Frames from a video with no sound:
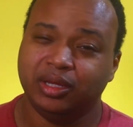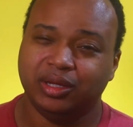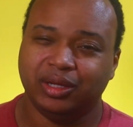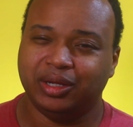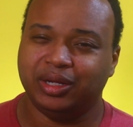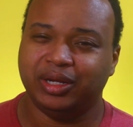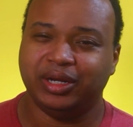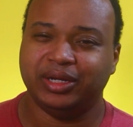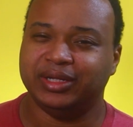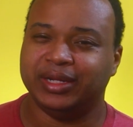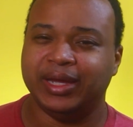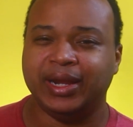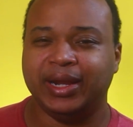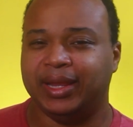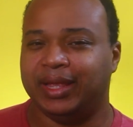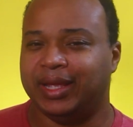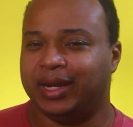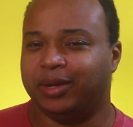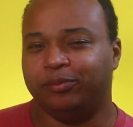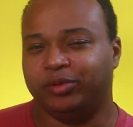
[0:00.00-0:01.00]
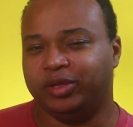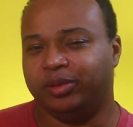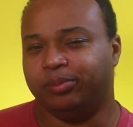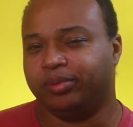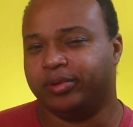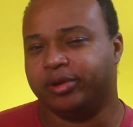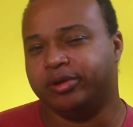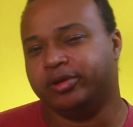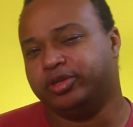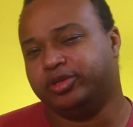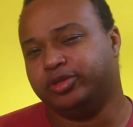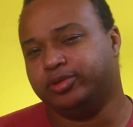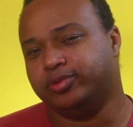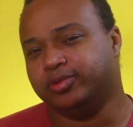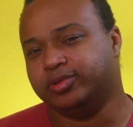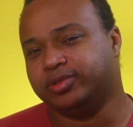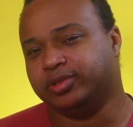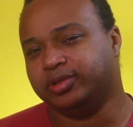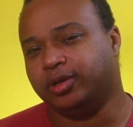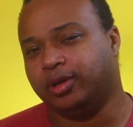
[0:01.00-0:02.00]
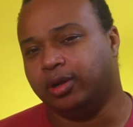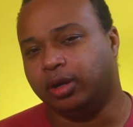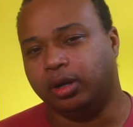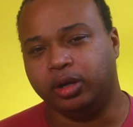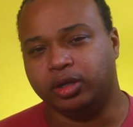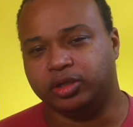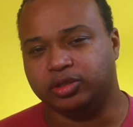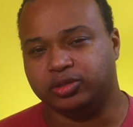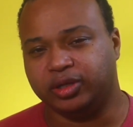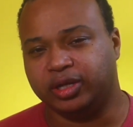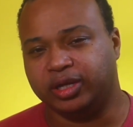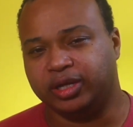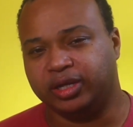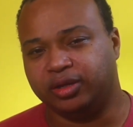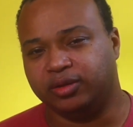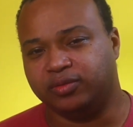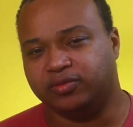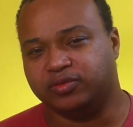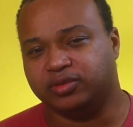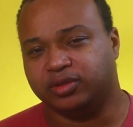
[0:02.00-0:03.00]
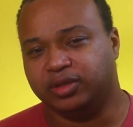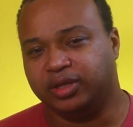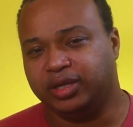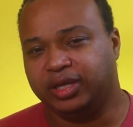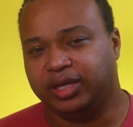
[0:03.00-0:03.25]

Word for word: not a lot of people are using hard drives